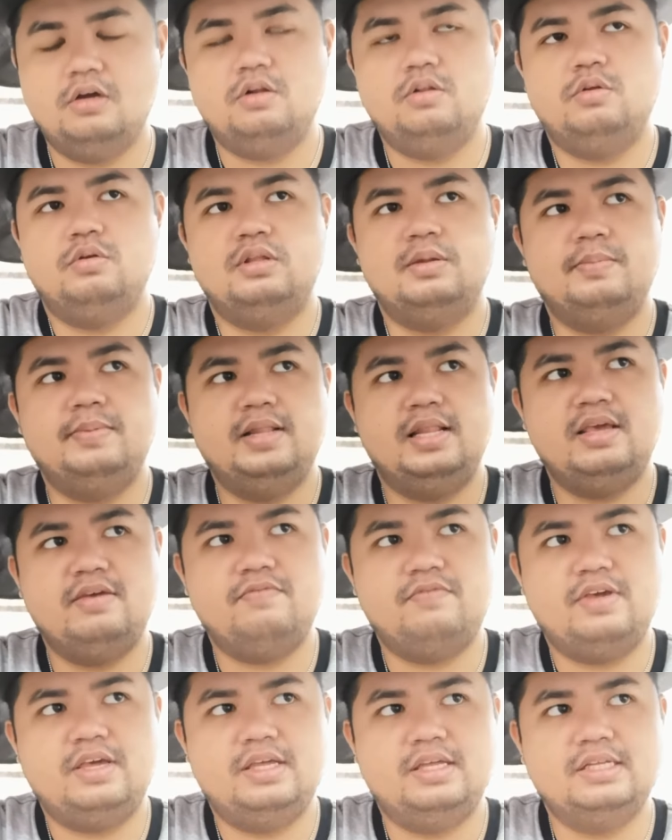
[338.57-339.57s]
Although the
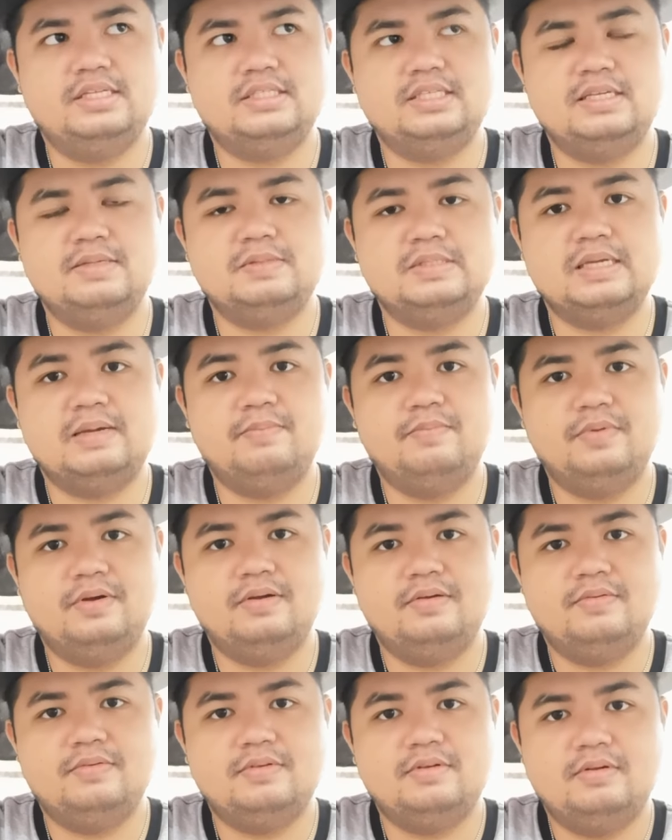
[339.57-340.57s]
belief is if
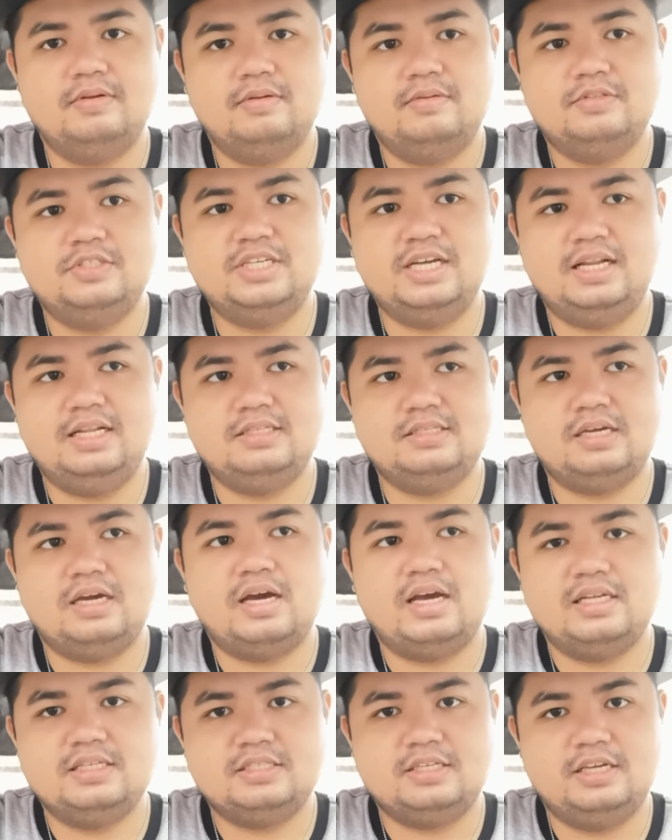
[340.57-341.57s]
some jealous
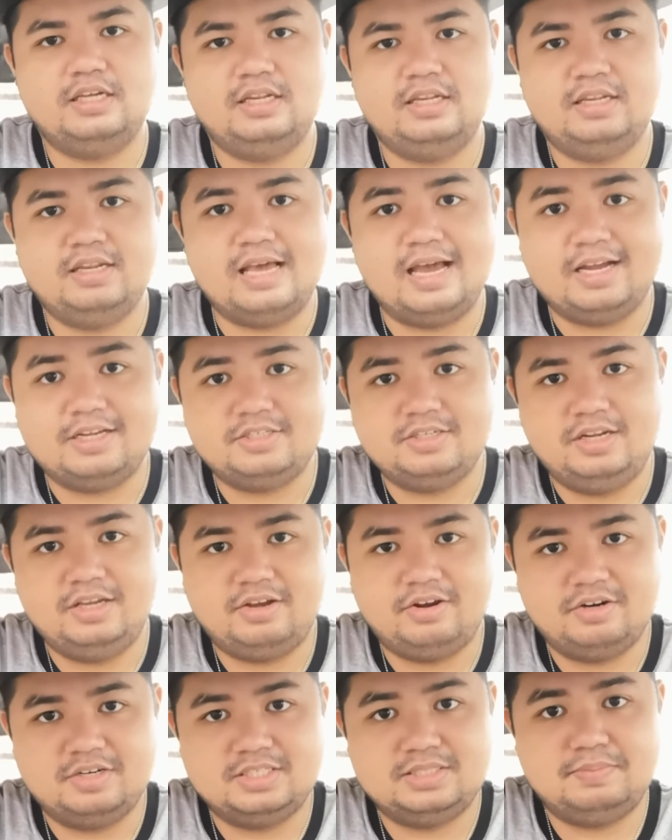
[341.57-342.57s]
eyes can
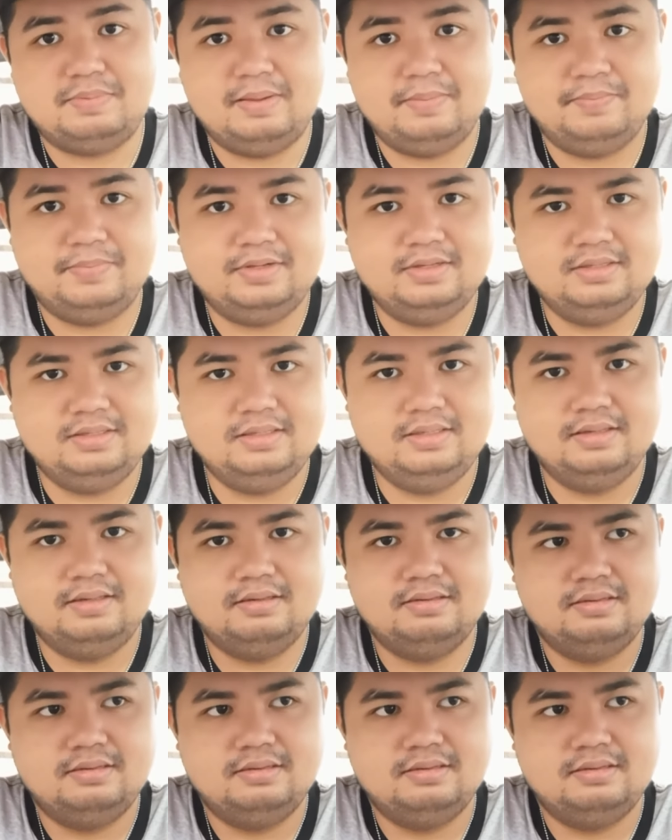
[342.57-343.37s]
actually curse people,